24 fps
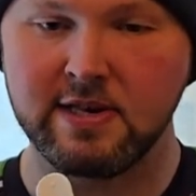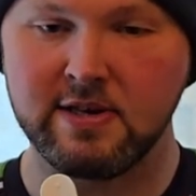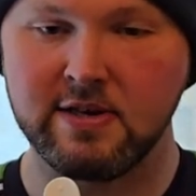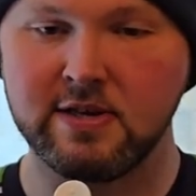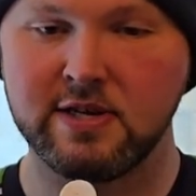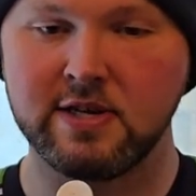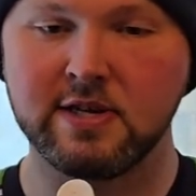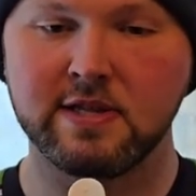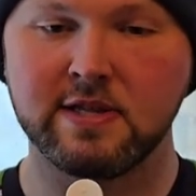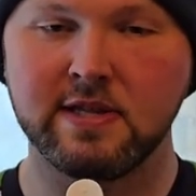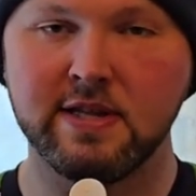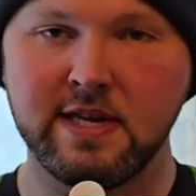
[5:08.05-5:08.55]
You
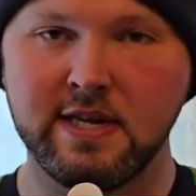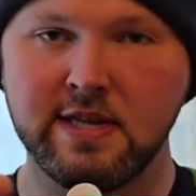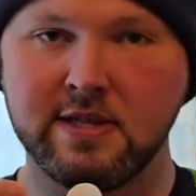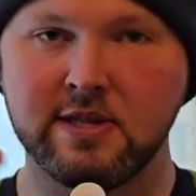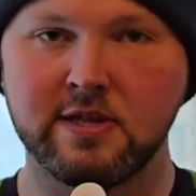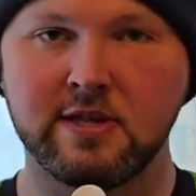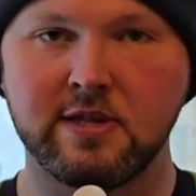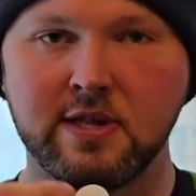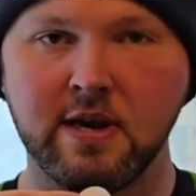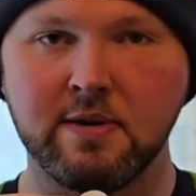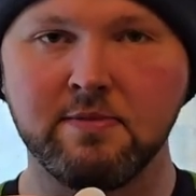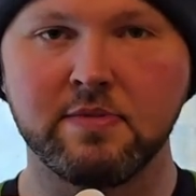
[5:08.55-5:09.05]
just need
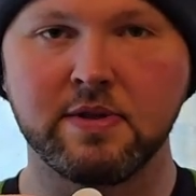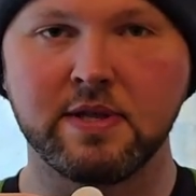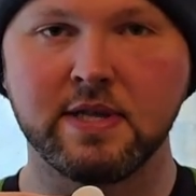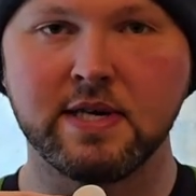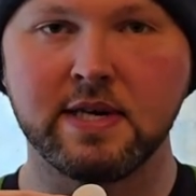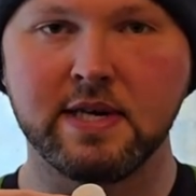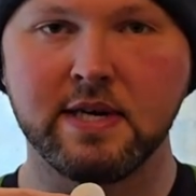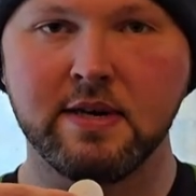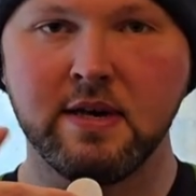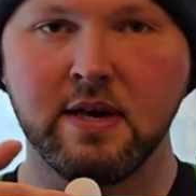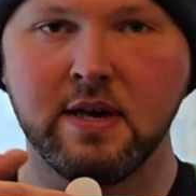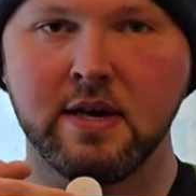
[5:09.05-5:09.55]

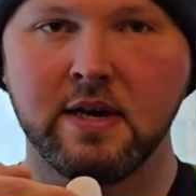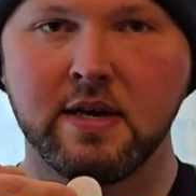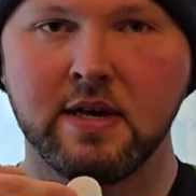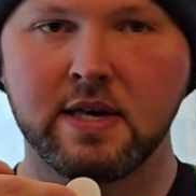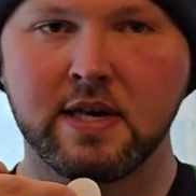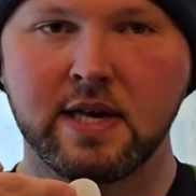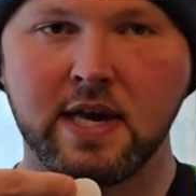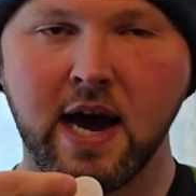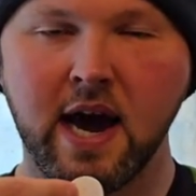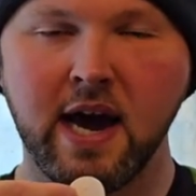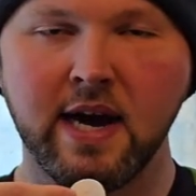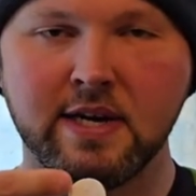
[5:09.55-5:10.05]
something
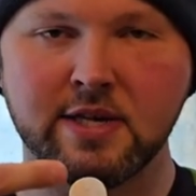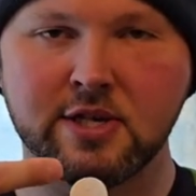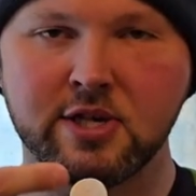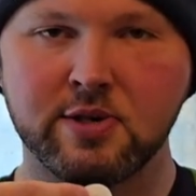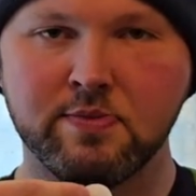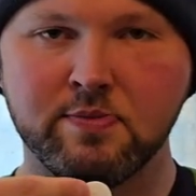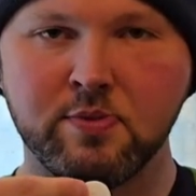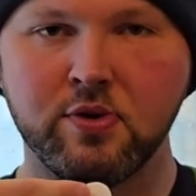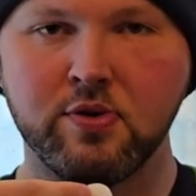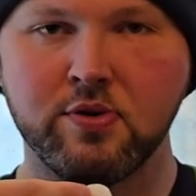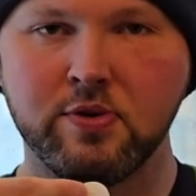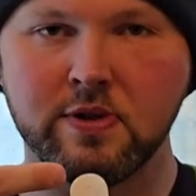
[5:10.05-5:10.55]
kind of
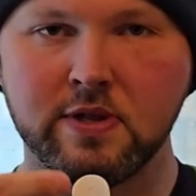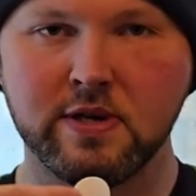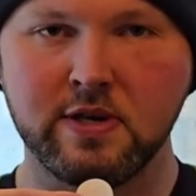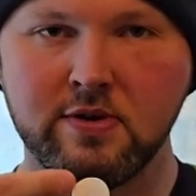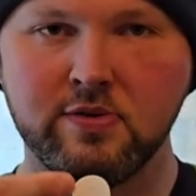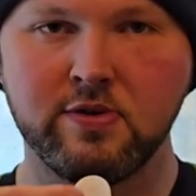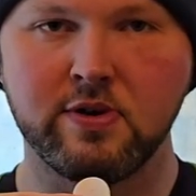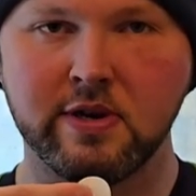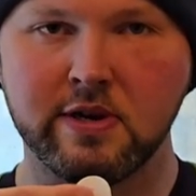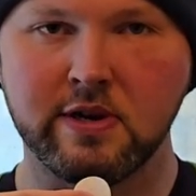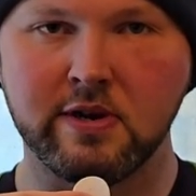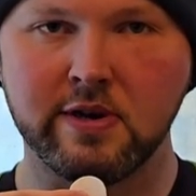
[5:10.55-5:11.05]
small that
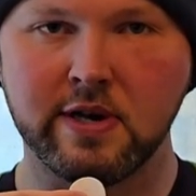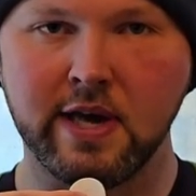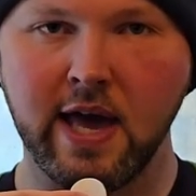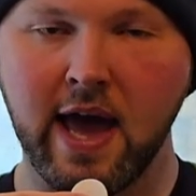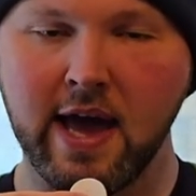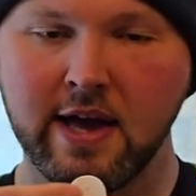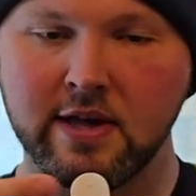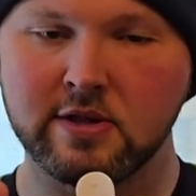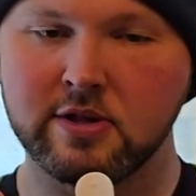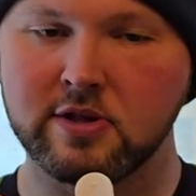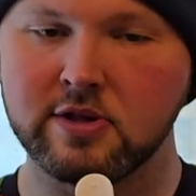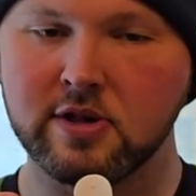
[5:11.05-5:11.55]
you can look
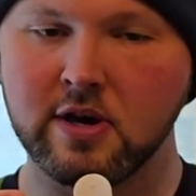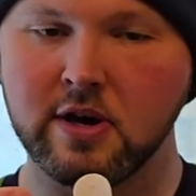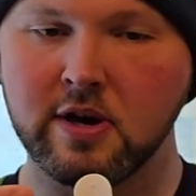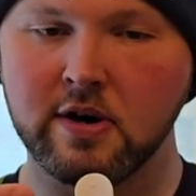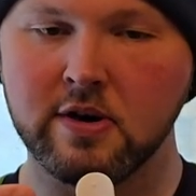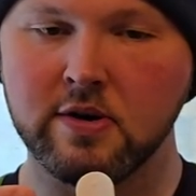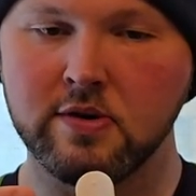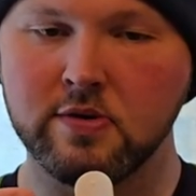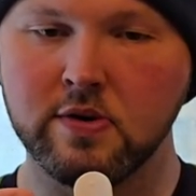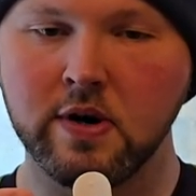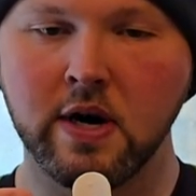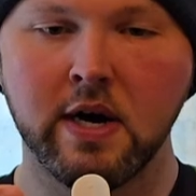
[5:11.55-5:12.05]
at.
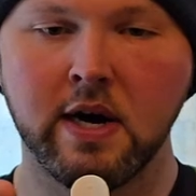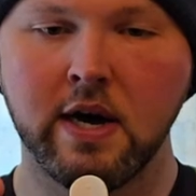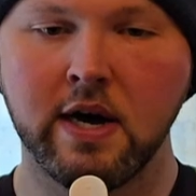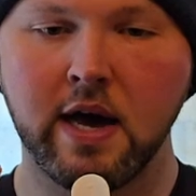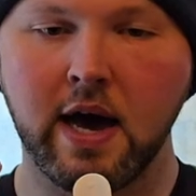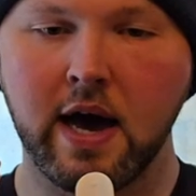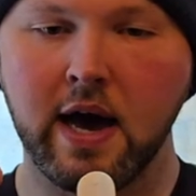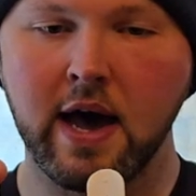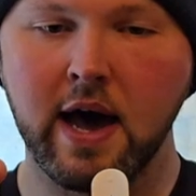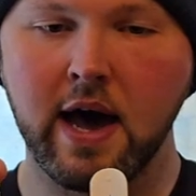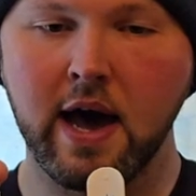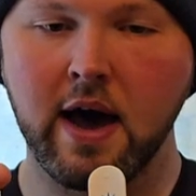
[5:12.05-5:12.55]
So
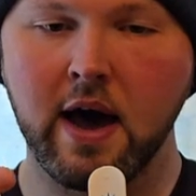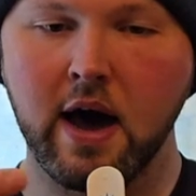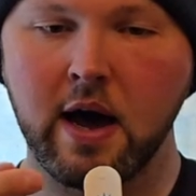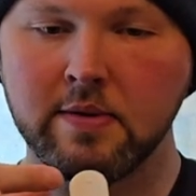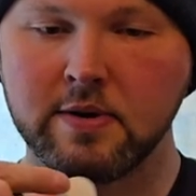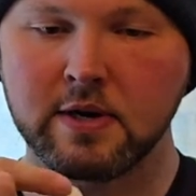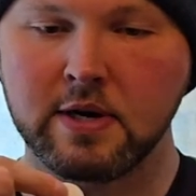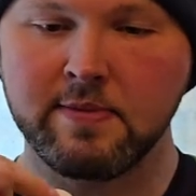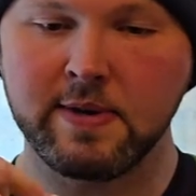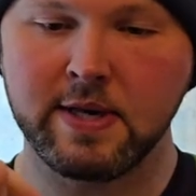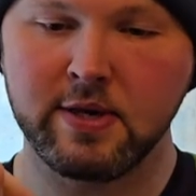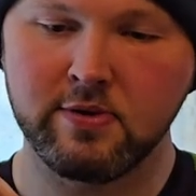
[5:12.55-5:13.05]
I'm
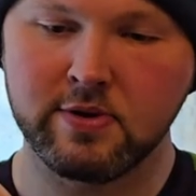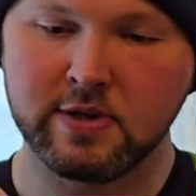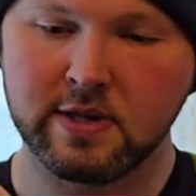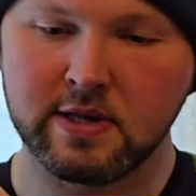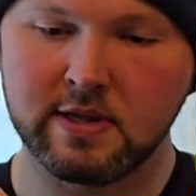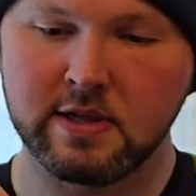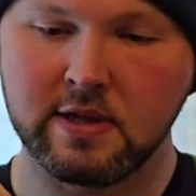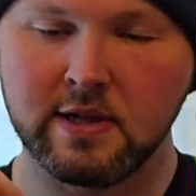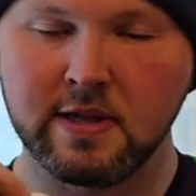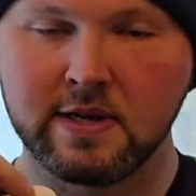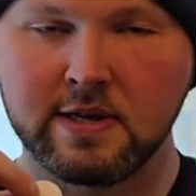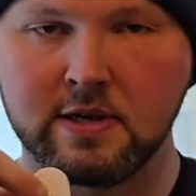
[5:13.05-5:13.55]
going to be
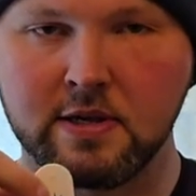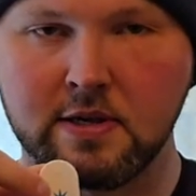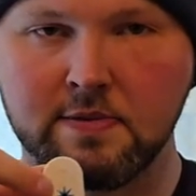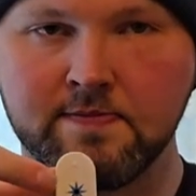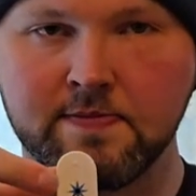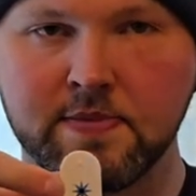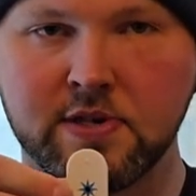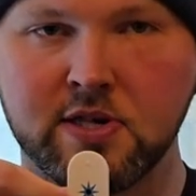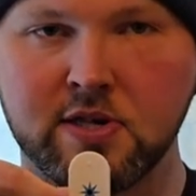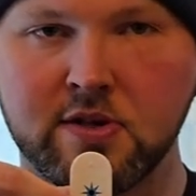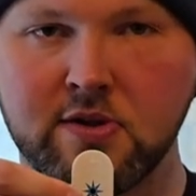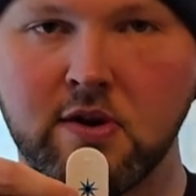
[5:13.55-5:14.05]
using the little
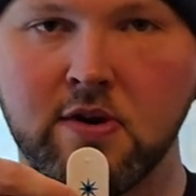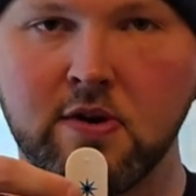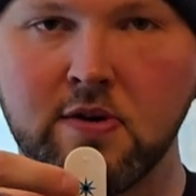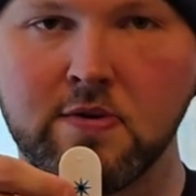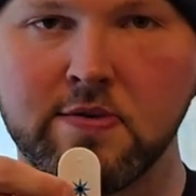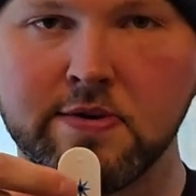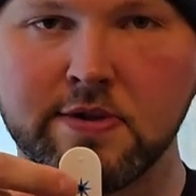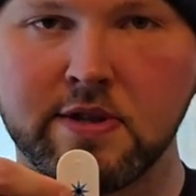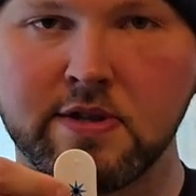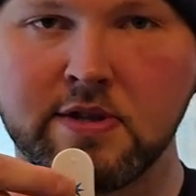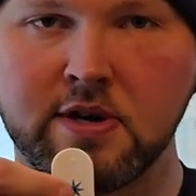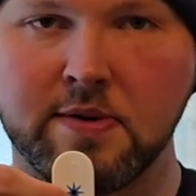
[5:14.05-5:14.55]
star
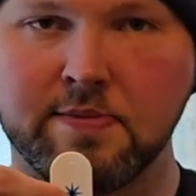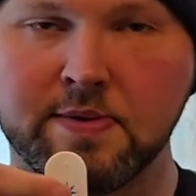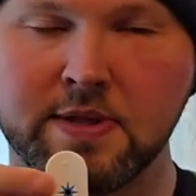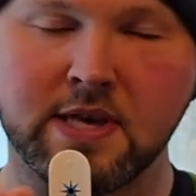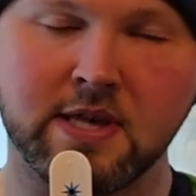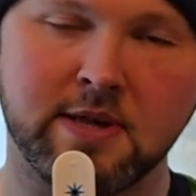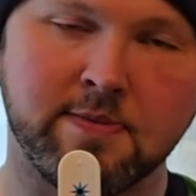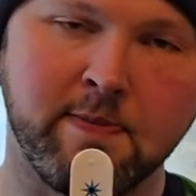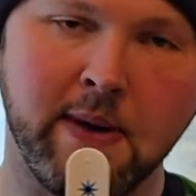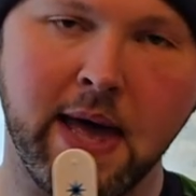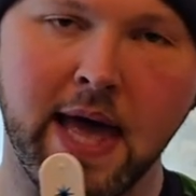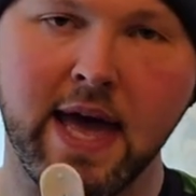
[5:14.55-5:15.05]
on the top of
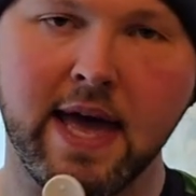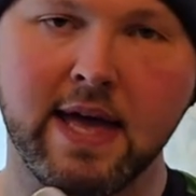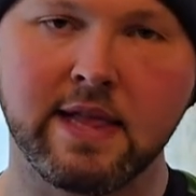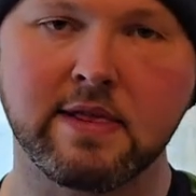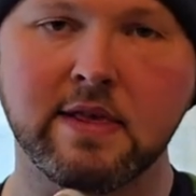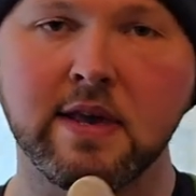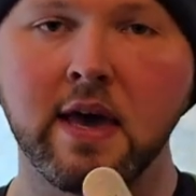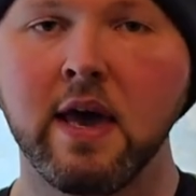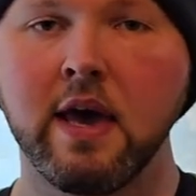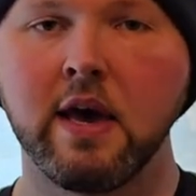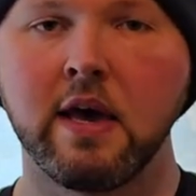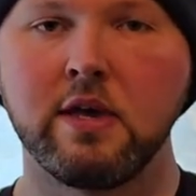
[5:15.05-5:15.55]
this
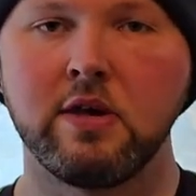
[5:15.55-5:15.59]
band.